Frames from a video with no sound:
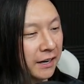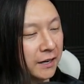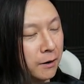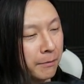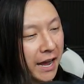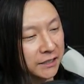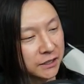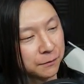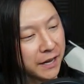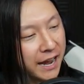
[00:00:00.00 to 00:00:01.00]
Can you
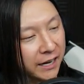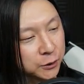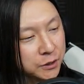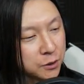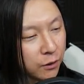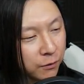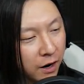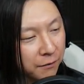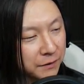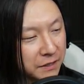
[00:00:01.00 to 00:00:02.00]
imagine if they actually served
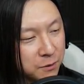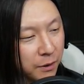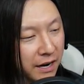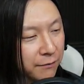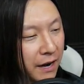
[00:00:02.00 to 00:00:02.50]
coffee this way,